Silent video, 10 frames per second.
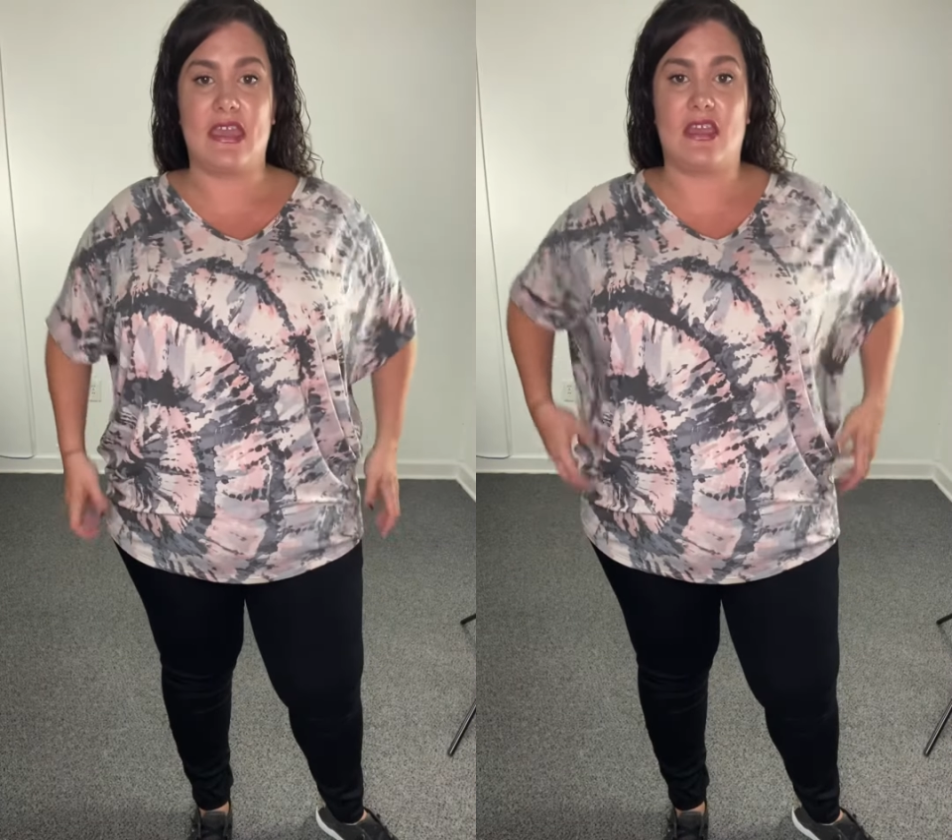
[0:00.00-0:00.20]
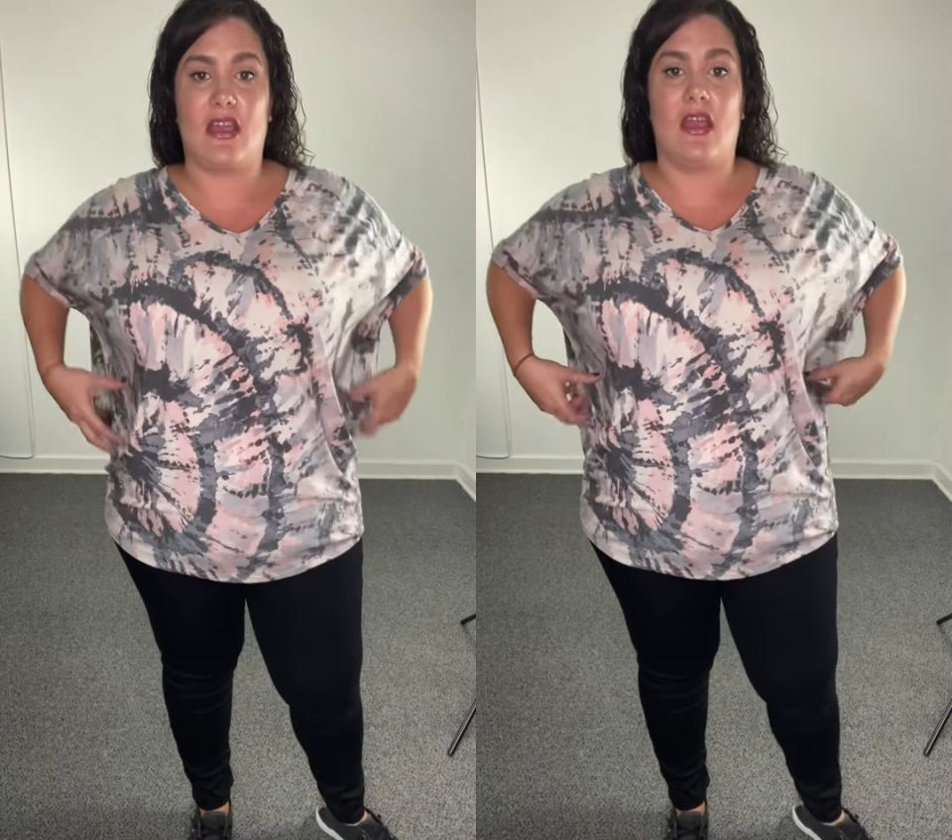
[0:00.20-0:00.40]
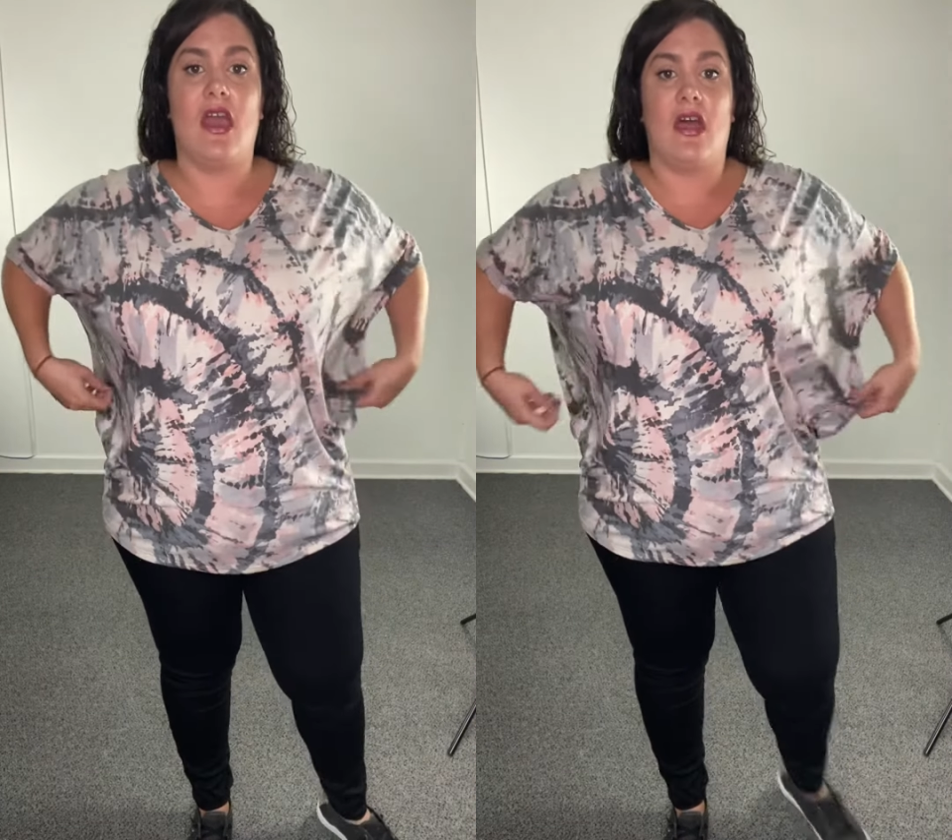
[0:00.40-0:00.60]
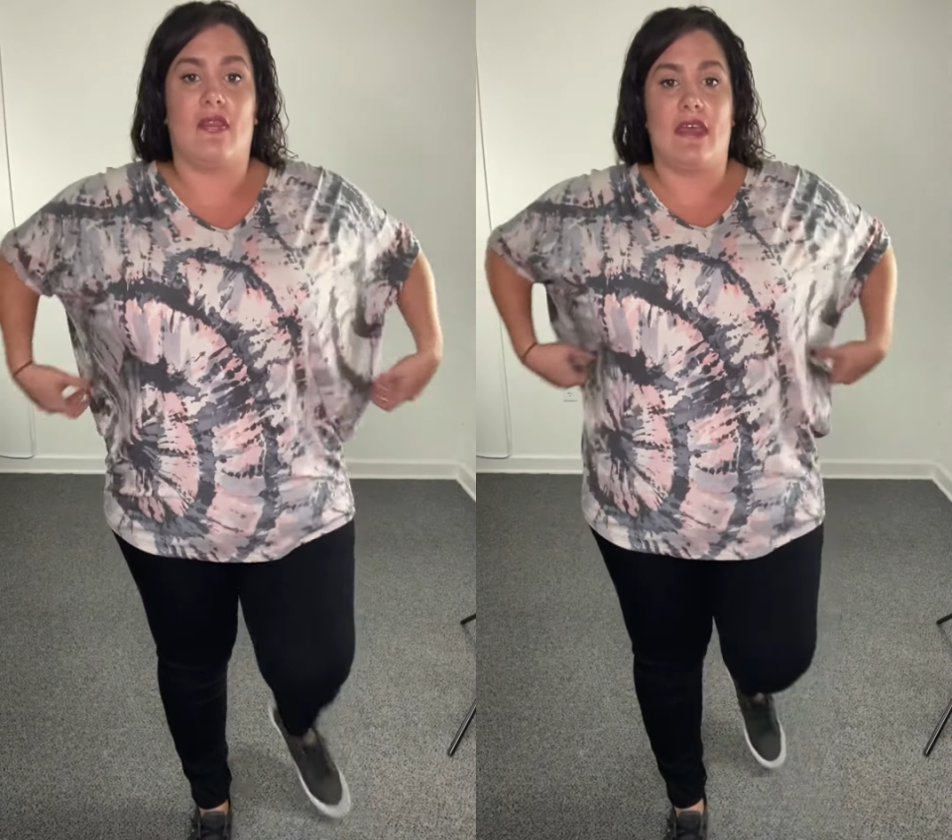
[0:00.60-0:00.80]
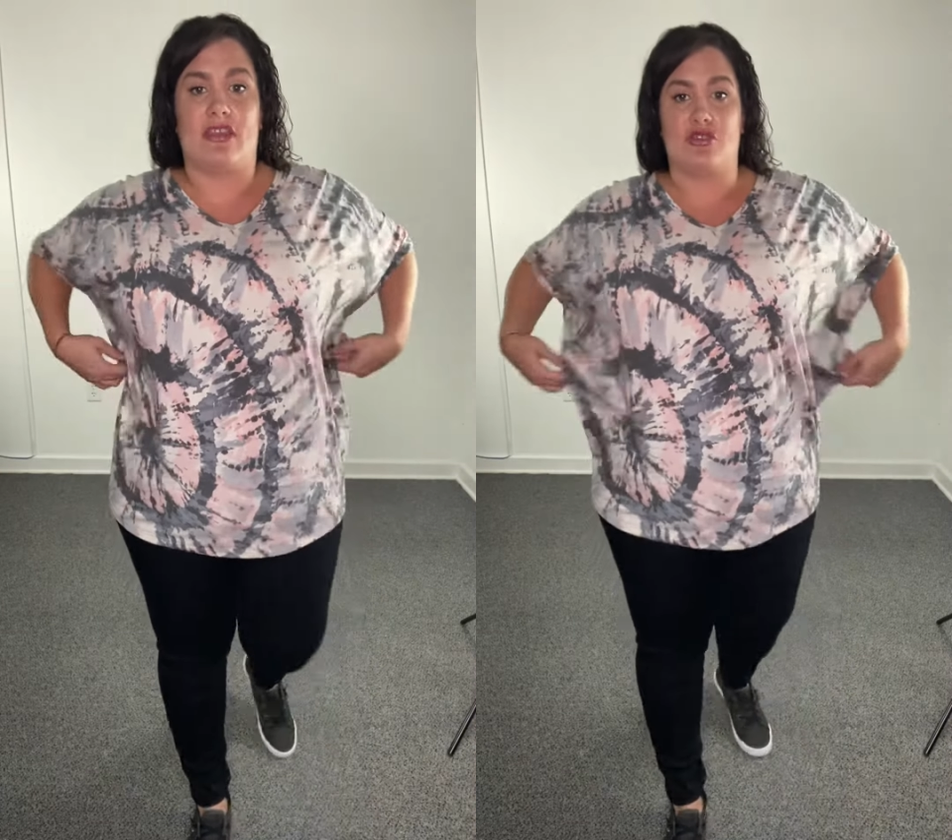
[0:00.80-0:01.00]
here,
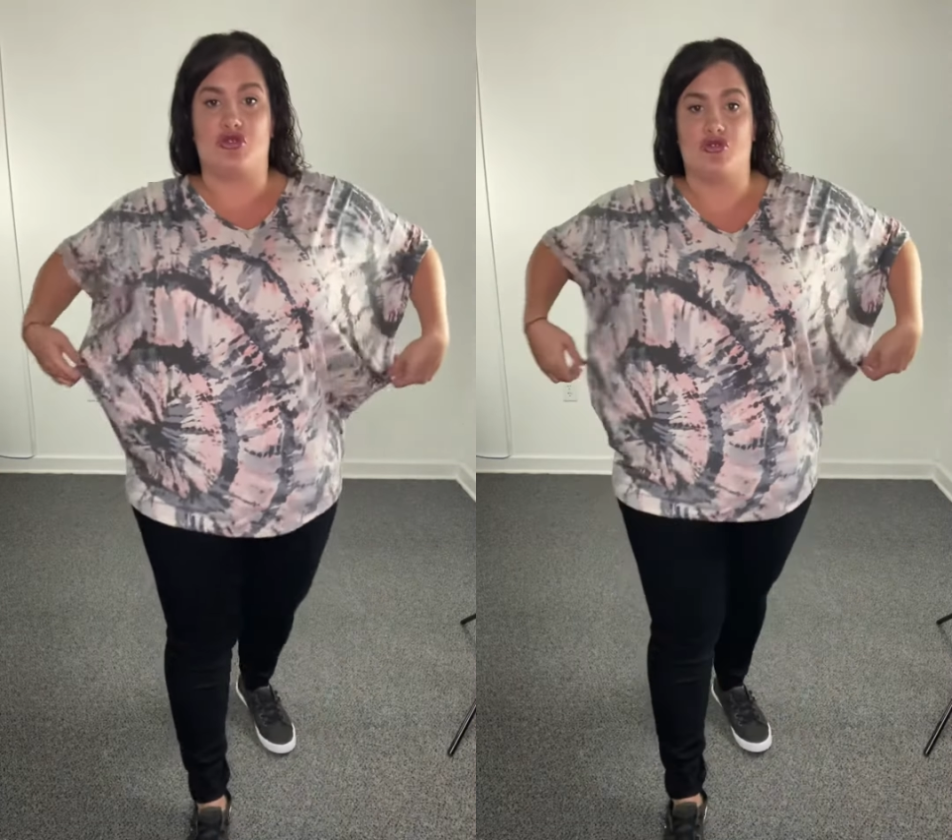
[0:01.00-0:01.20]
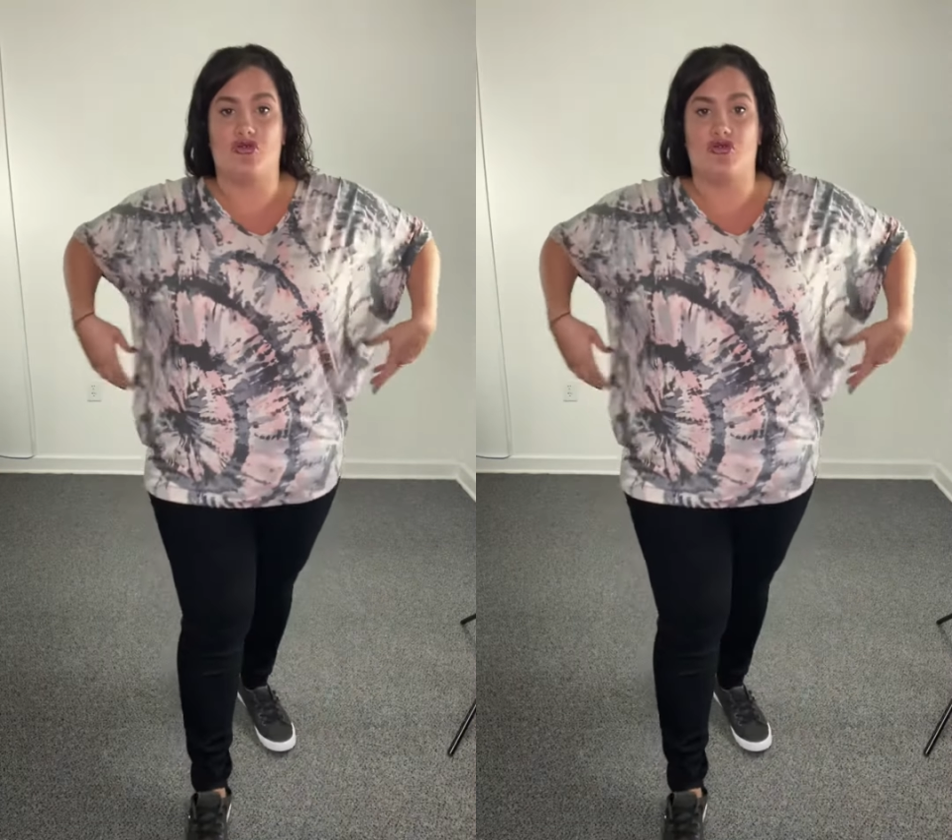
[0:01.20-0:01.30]
like your true